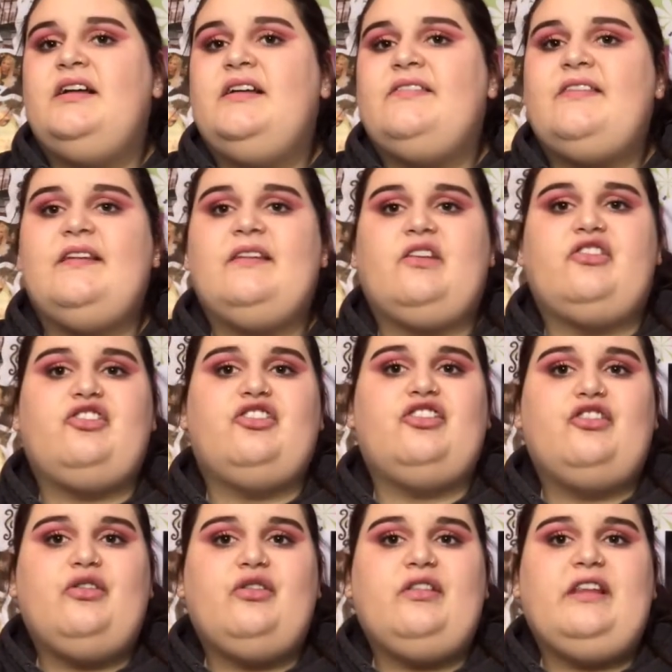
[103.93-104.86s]
There's a
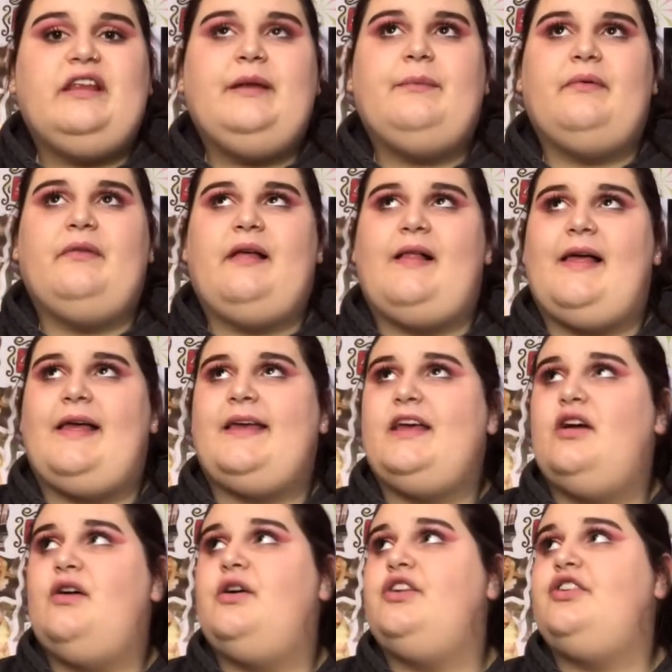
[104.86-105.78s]
turtle scene where they like
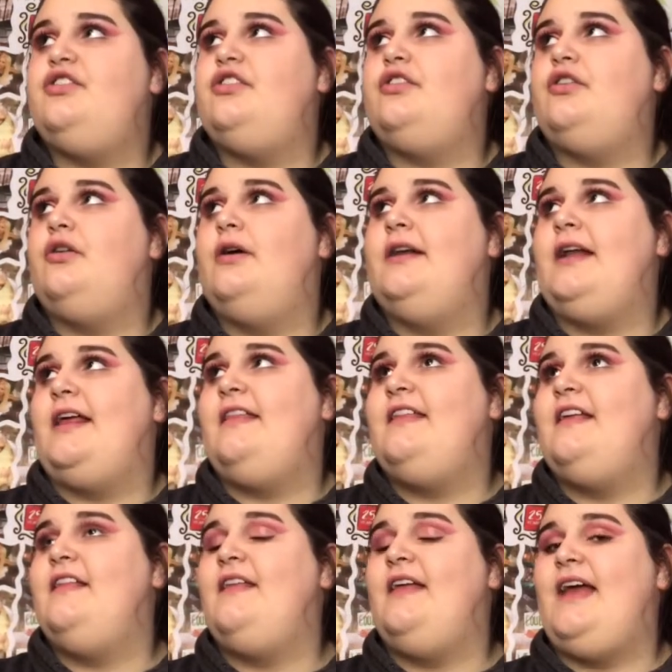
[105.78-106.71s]
kill a turtle, and I
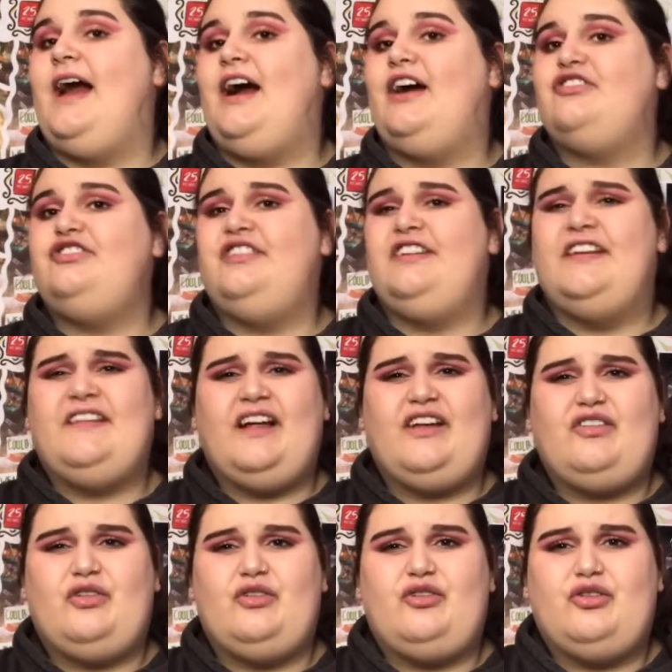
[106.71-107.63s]
think they actually did that
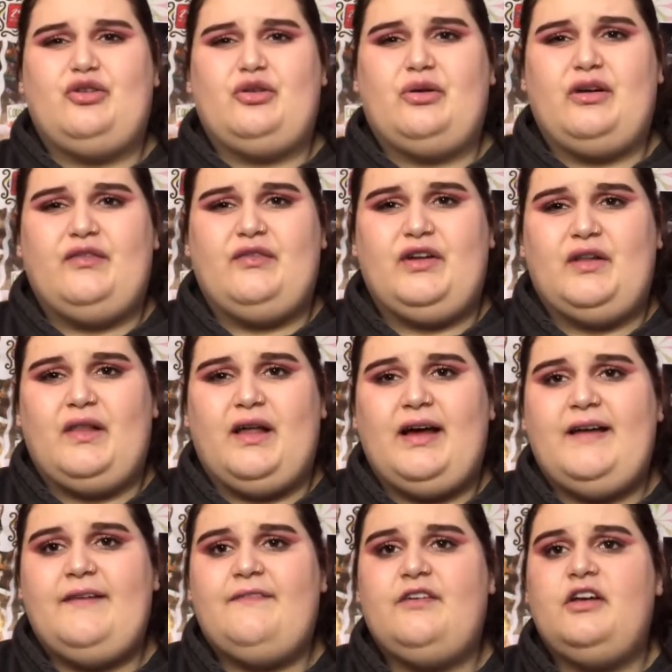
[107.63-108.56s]
to a turtle in real
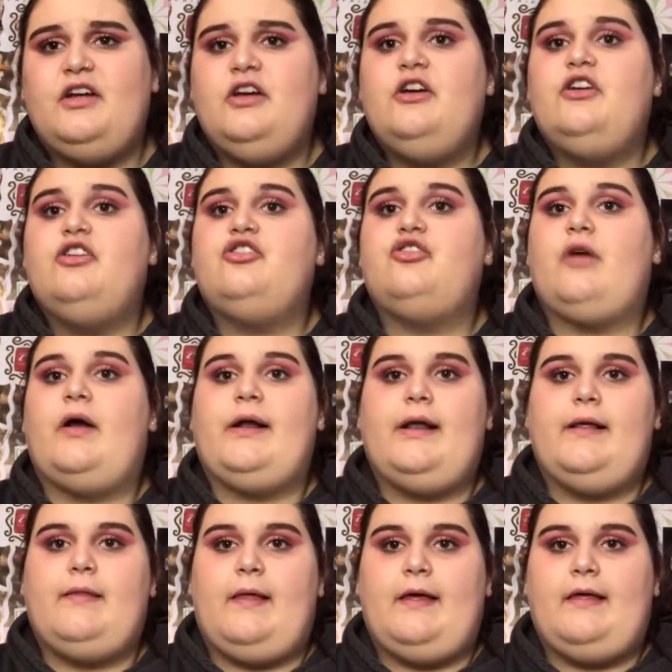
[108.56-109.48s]
life. So I
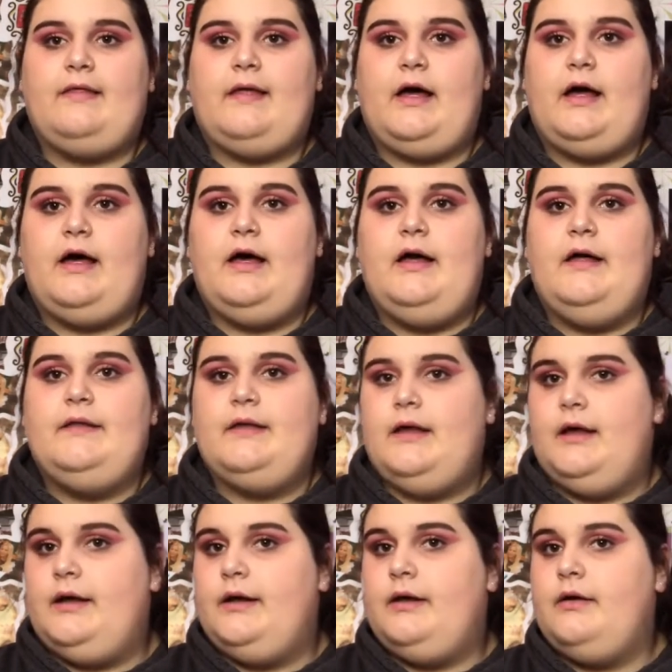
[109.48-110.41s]
didn't like that. And
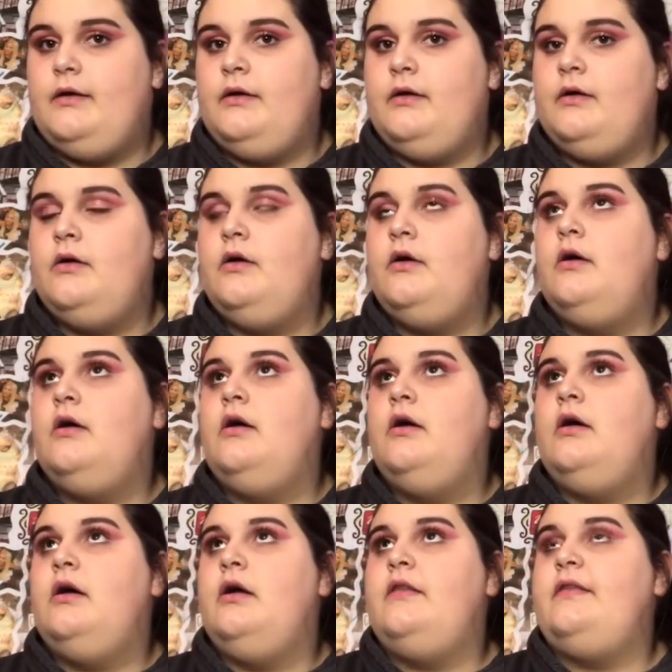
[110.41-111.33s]
then
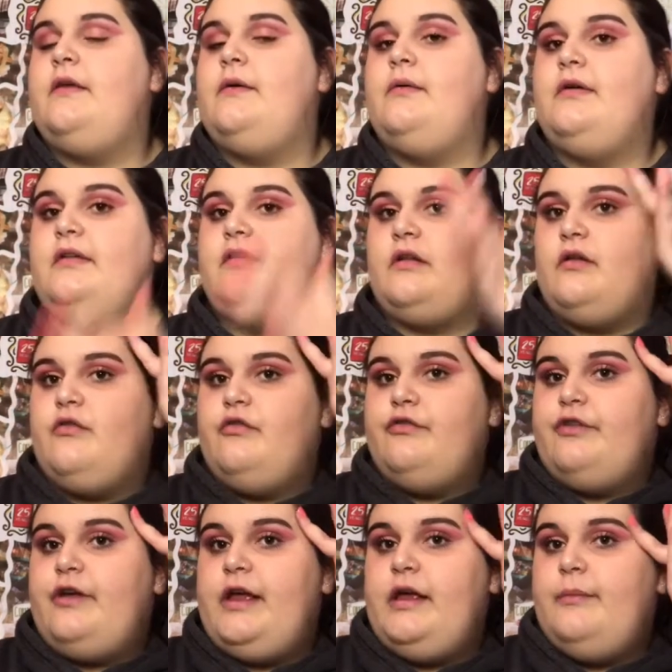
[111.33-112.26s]
there was
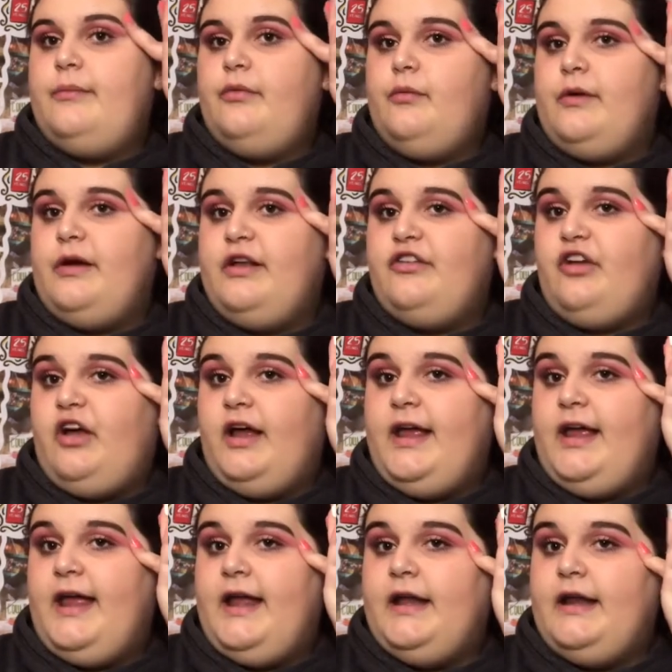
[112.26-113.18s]
rape, which I
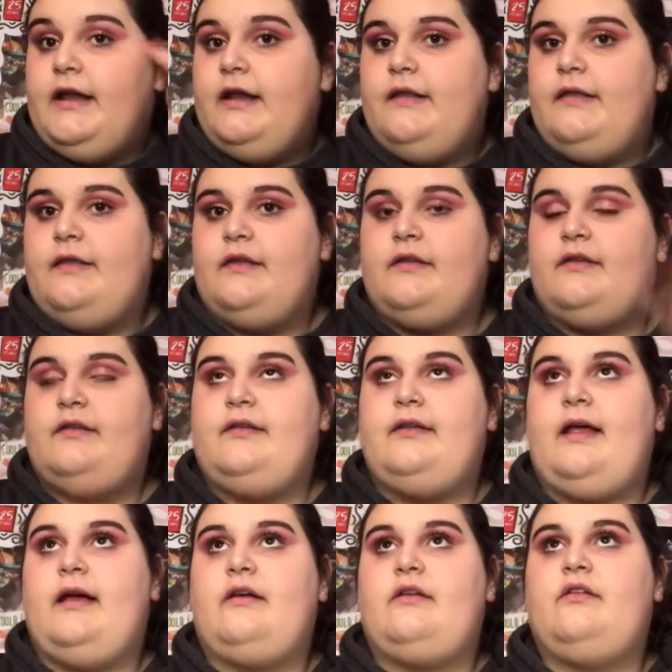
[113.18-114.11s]
hated, and there's
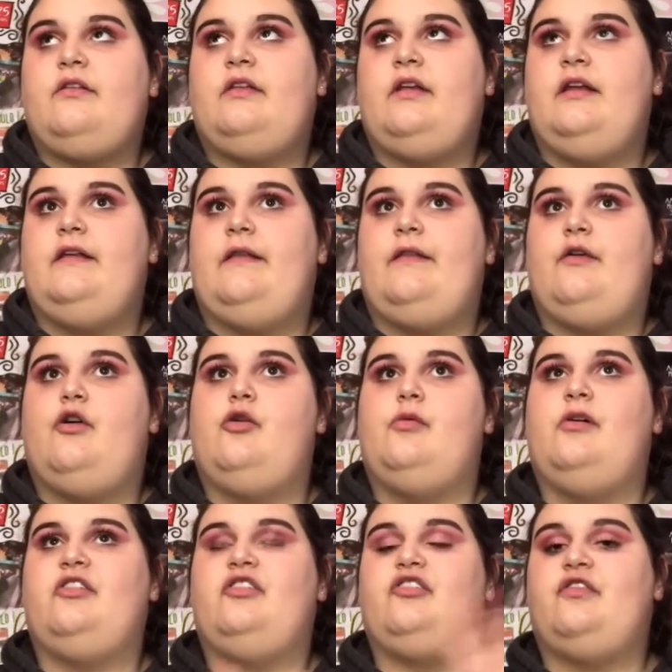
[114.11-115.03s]
sex, and then there was a
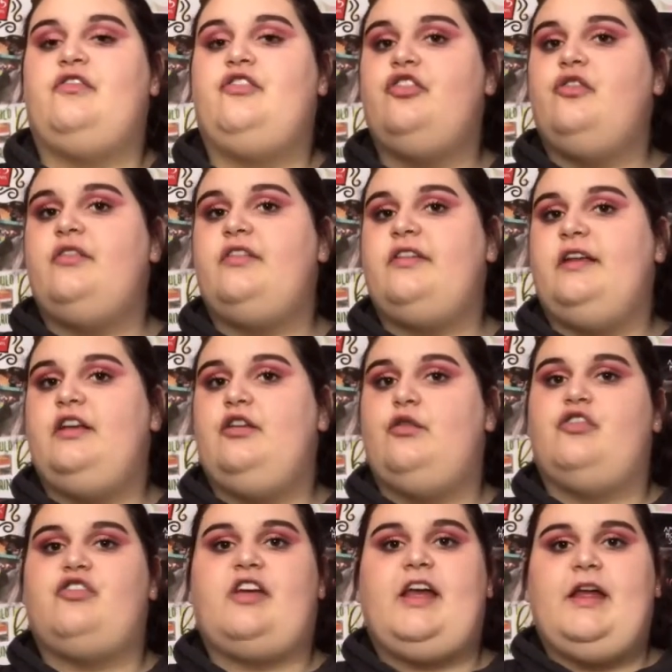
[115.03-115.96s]
whole bunch of nude scenes,
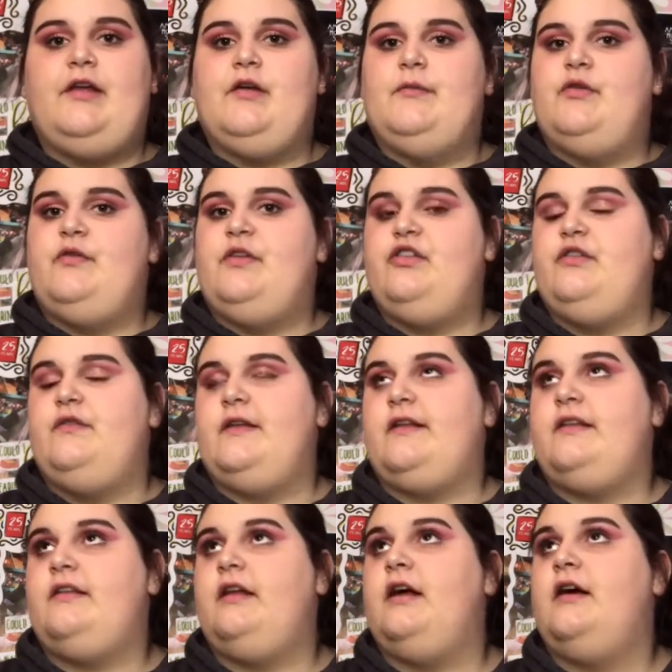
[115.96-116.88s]
which I hate when movies do that
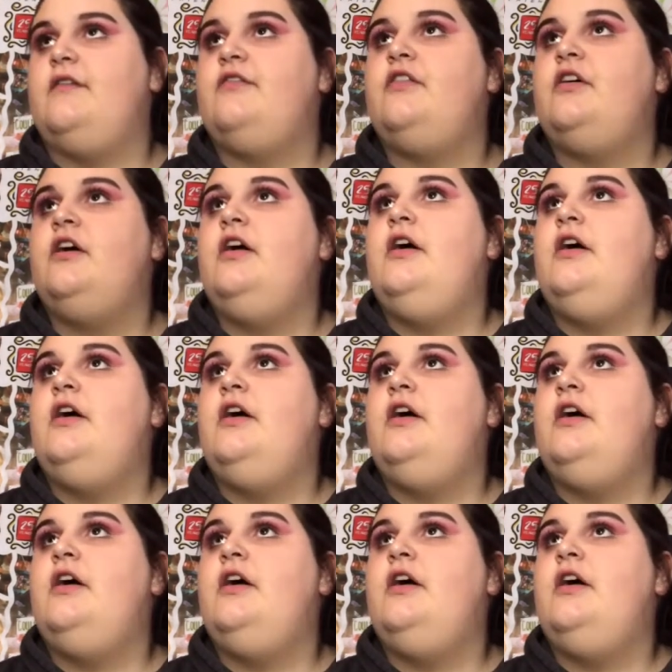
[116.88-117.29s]
stuff.